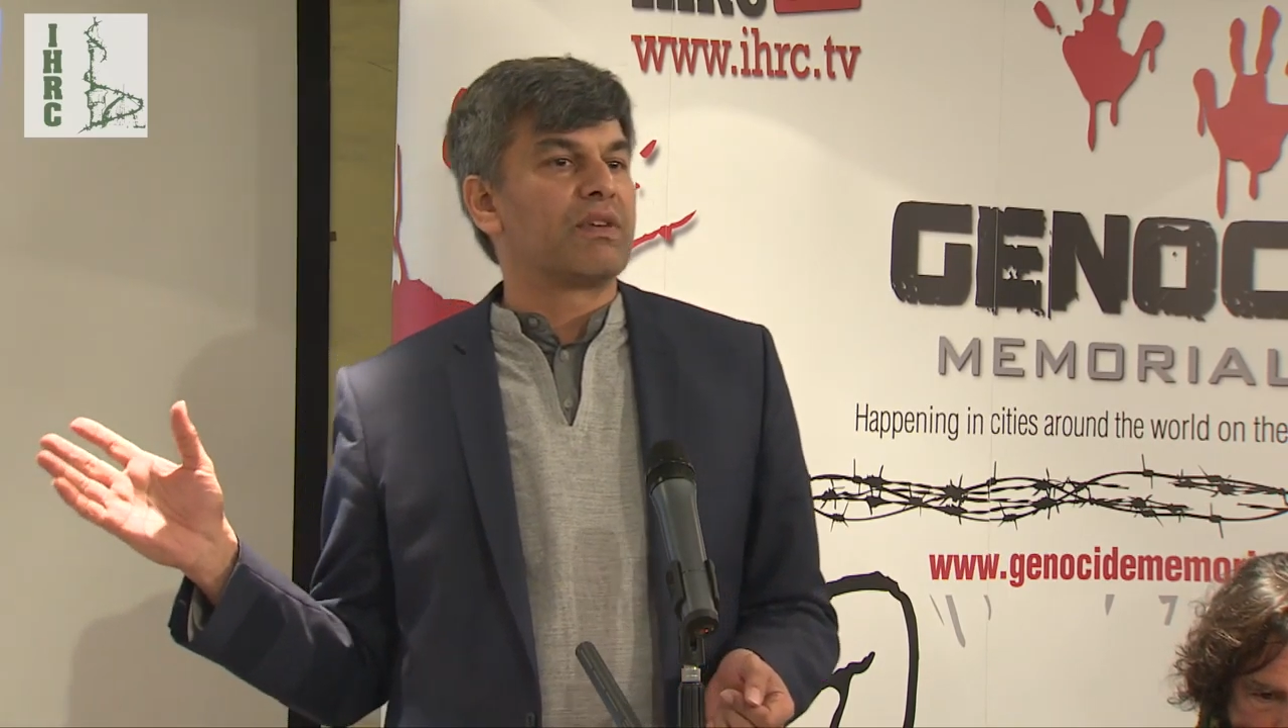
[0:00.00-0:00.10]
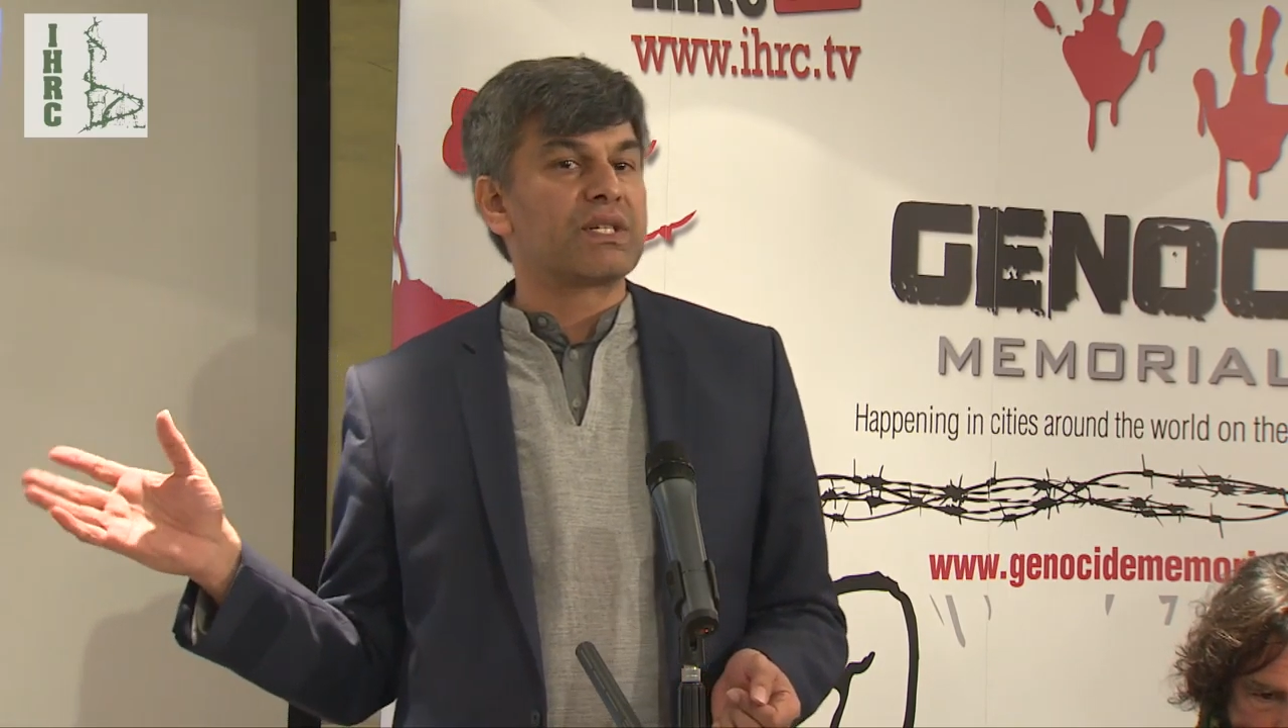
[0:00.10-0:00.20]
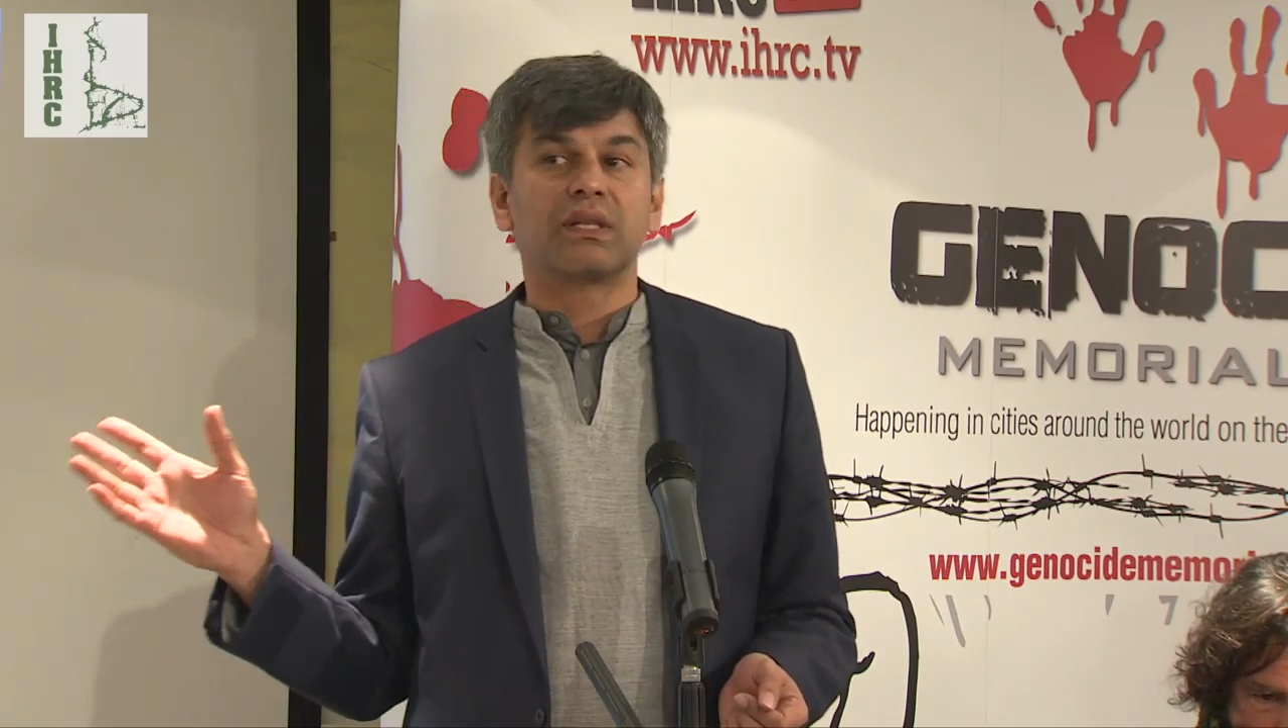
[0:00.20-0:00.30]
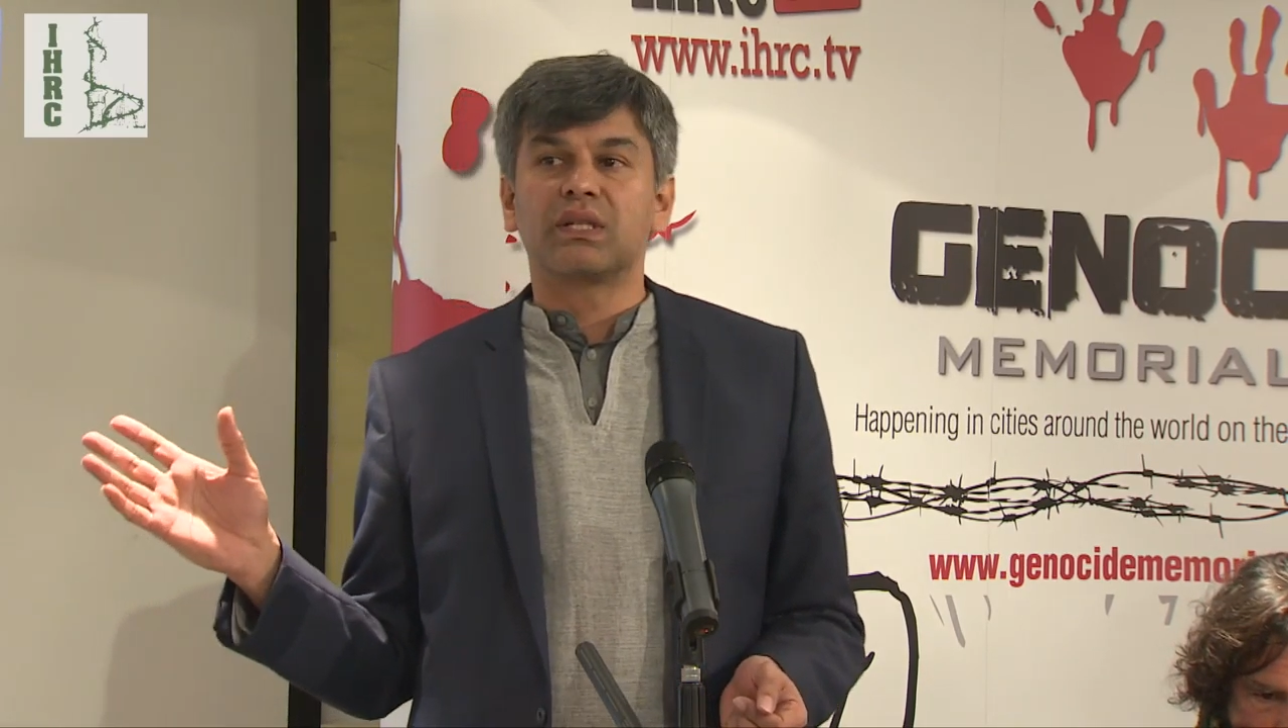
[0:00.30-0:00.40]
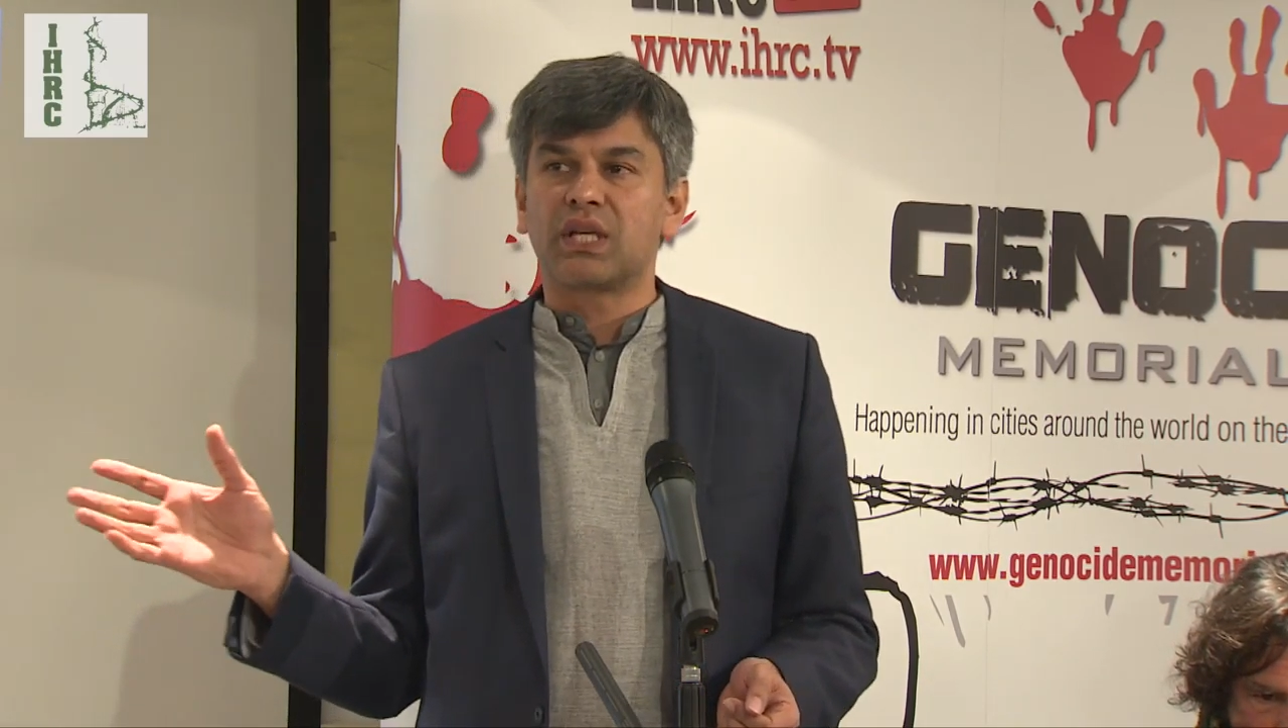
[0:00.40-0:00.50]

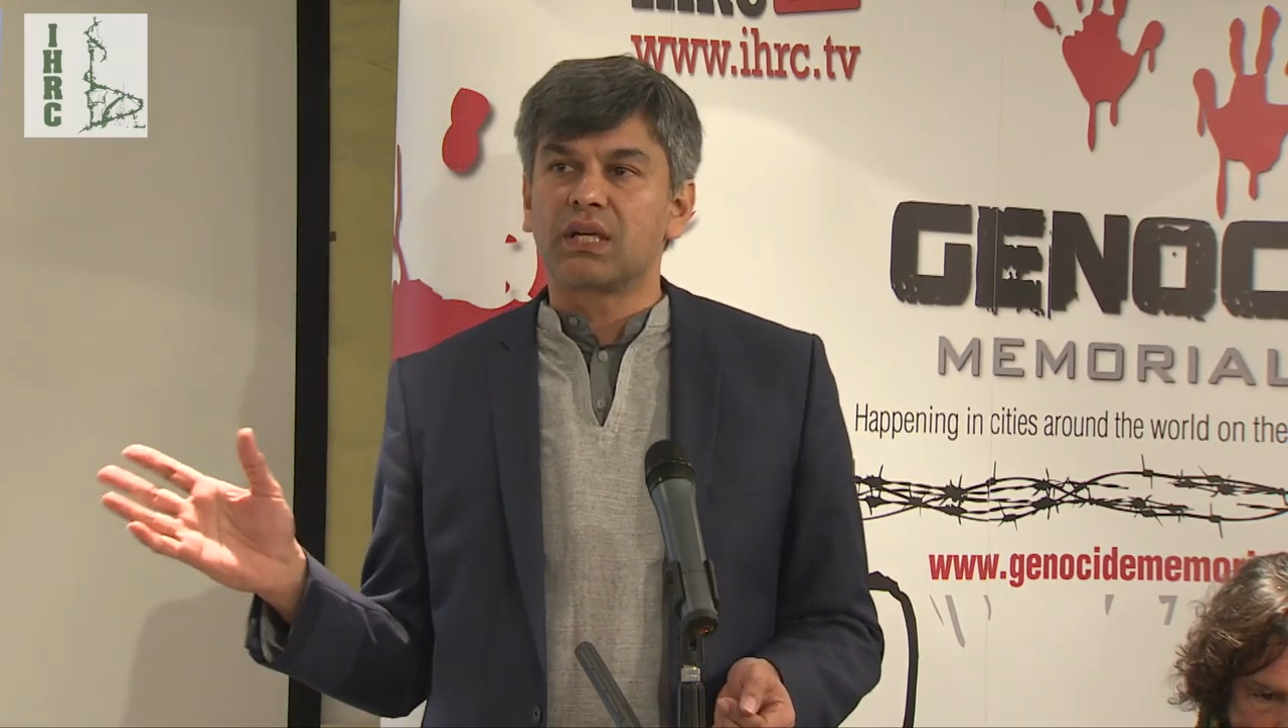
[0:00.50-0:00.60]
visiting the